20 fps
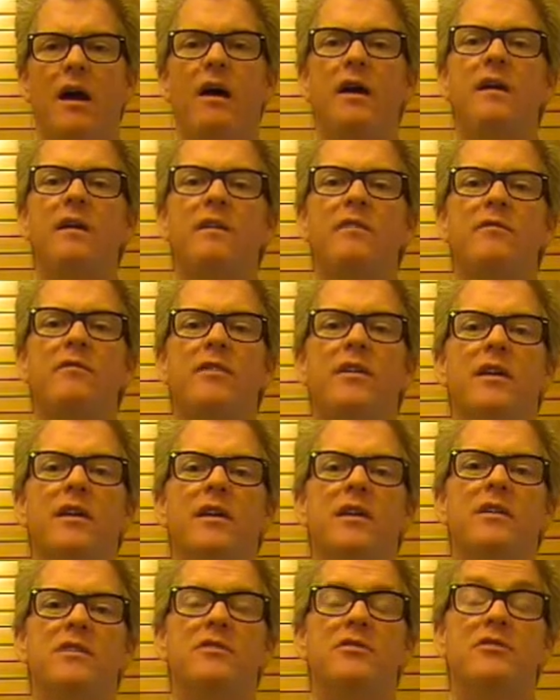of
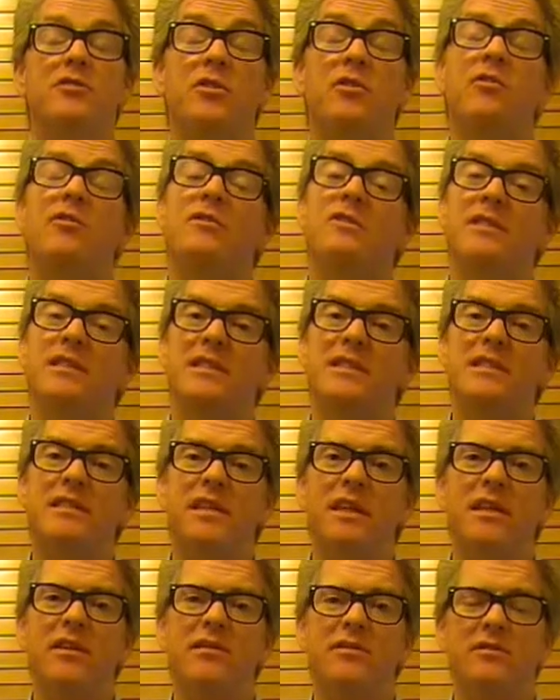juniors and
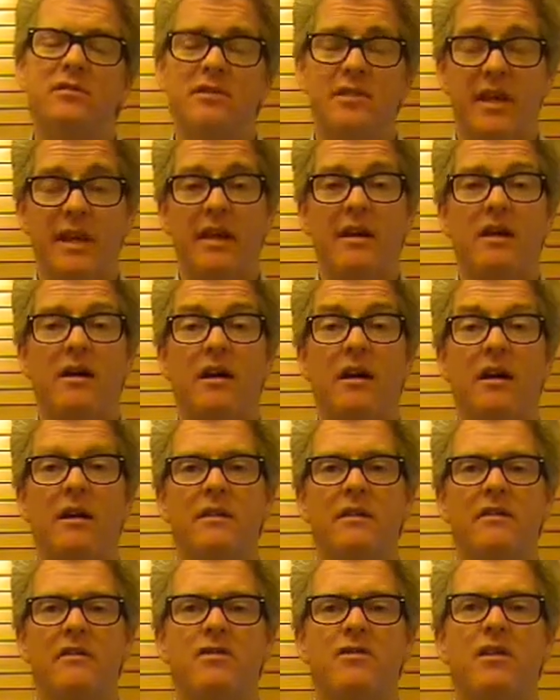seniors in
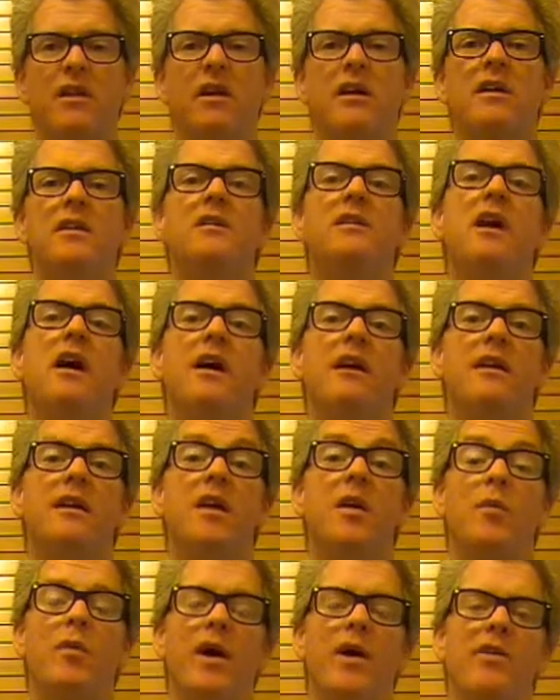college
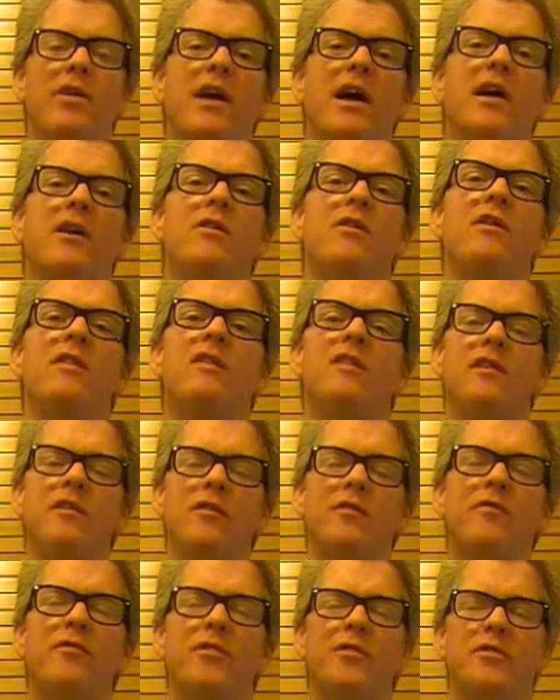talking about how their
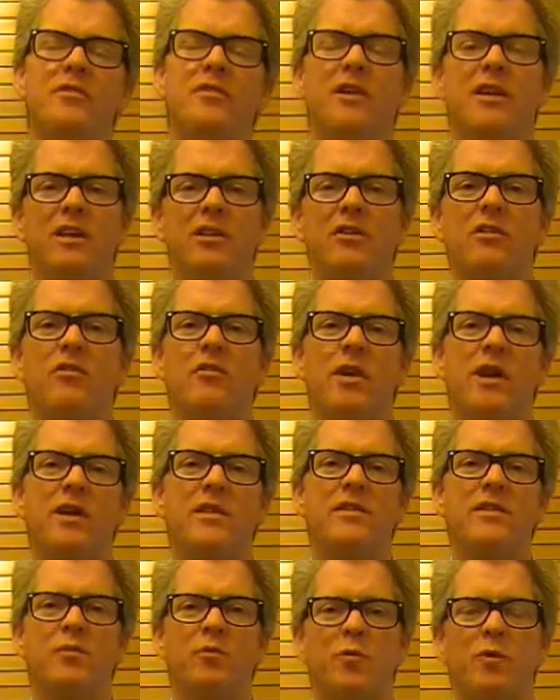first year
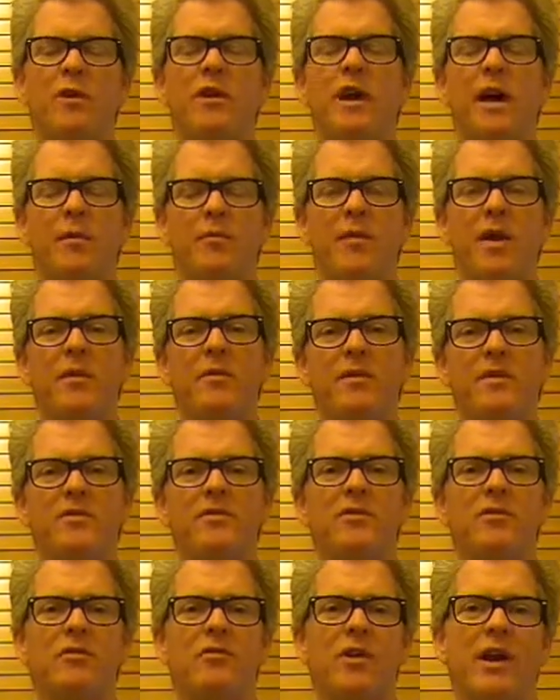grades were not maybe
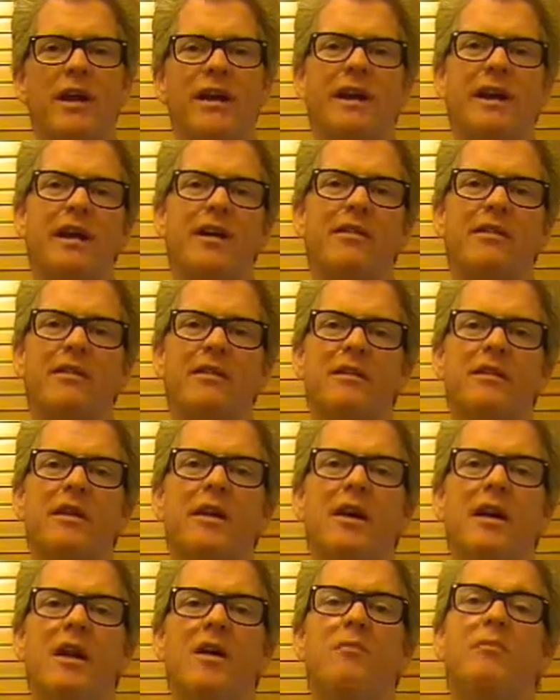so great either,
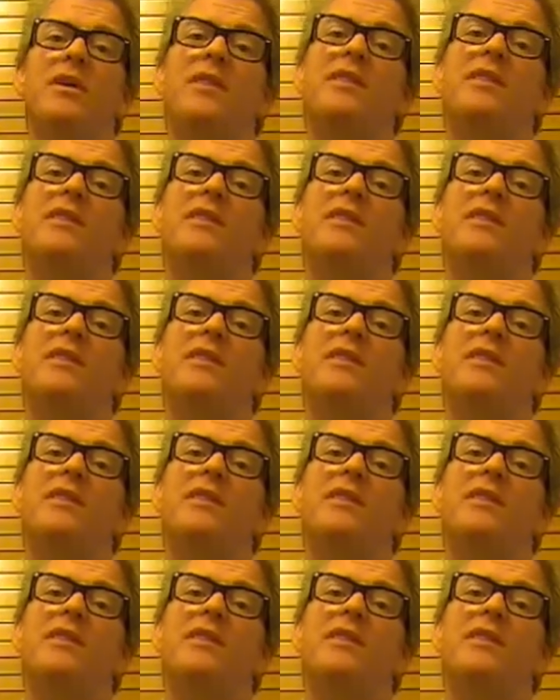but